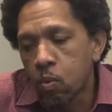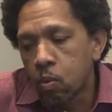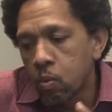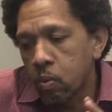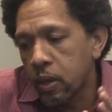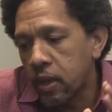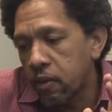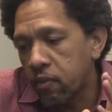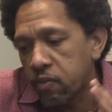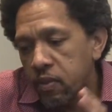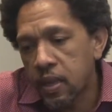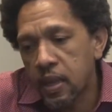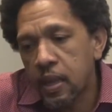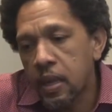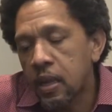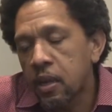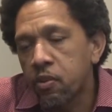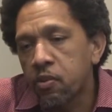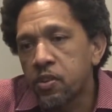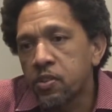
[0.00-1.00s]
If they
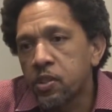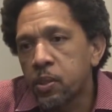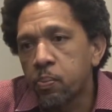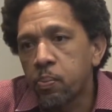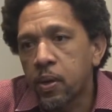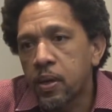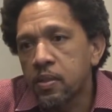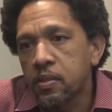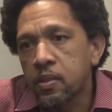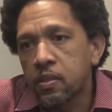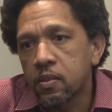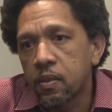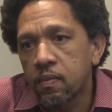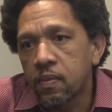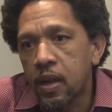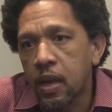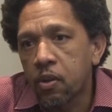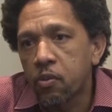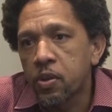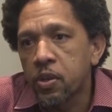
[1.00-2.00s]
increase the prices of
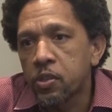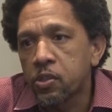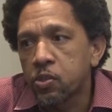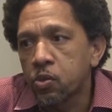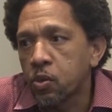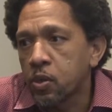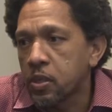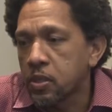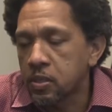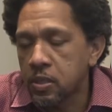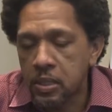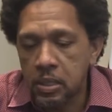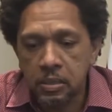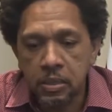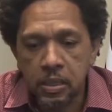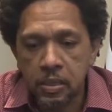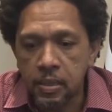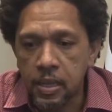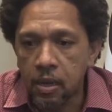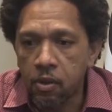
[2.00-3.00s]
that reinsurance, it's a
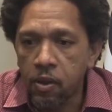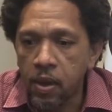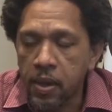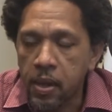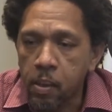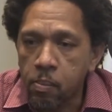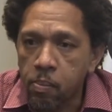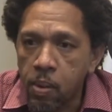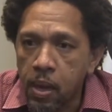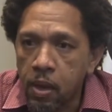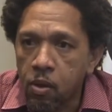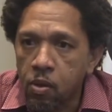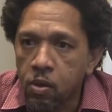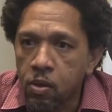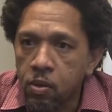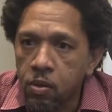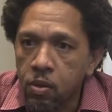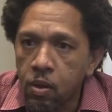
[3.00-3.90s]
direct impact on,